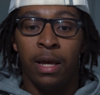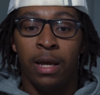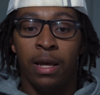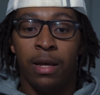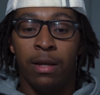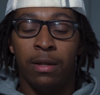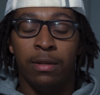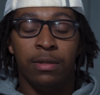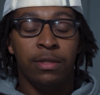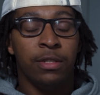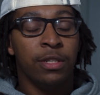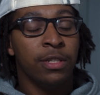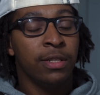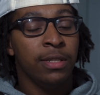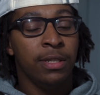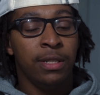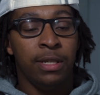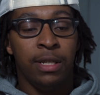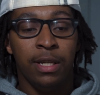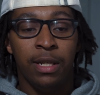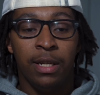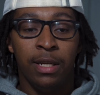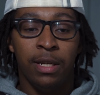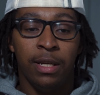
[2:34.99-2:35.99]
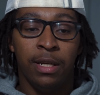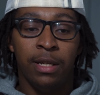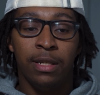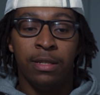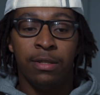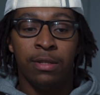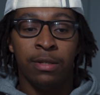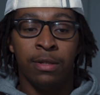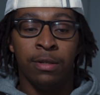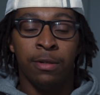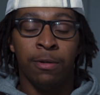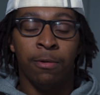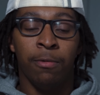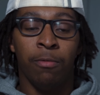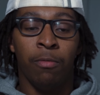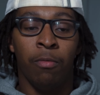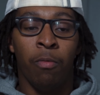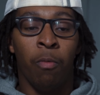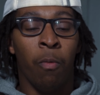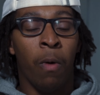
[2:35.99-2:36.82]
And just getting into